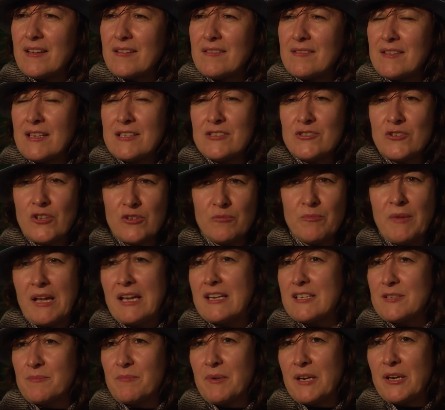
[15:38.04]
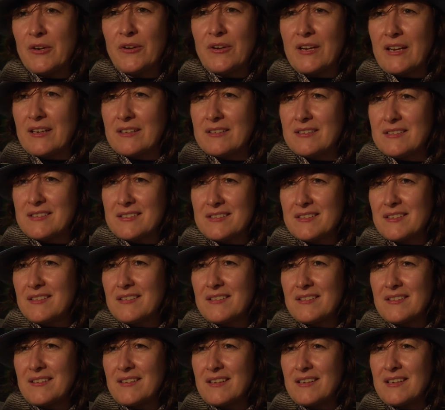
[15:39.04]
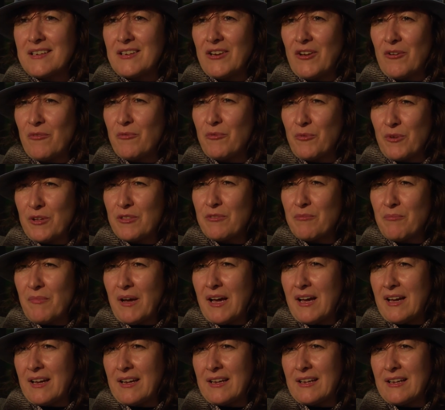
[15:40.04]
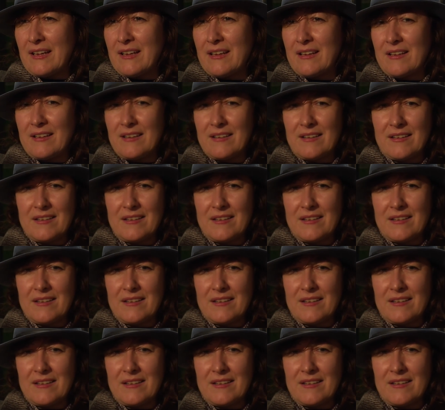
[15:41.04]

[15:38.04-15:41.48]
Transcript: that's not my experience. You know, with my